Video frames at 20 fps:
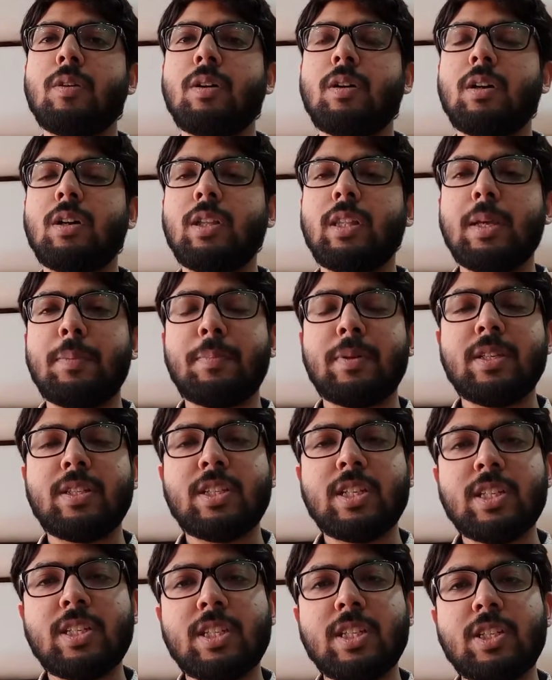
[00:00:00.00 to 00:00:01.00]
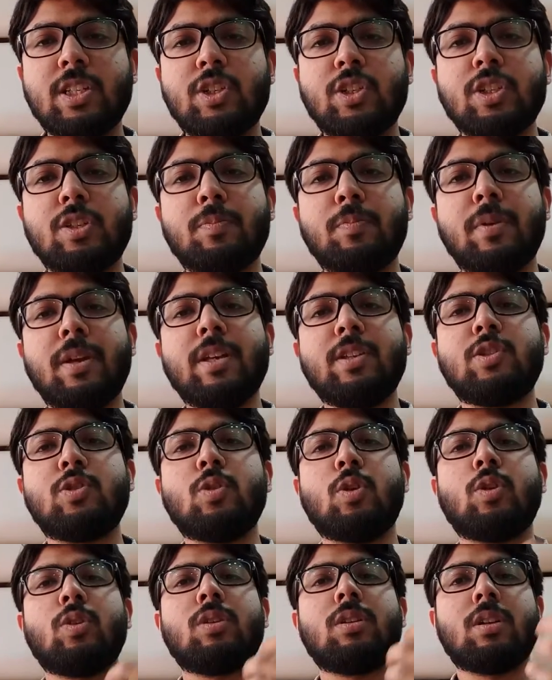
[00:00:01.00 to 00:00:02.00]
their purchase decision based
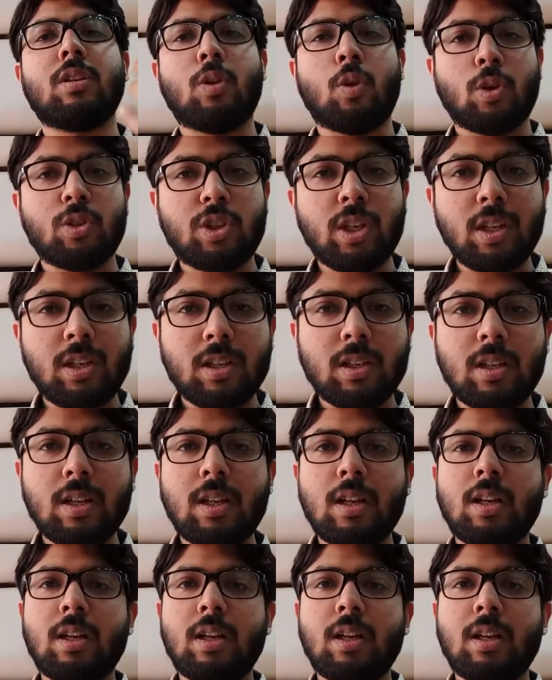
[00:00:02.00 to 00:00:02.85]
on logic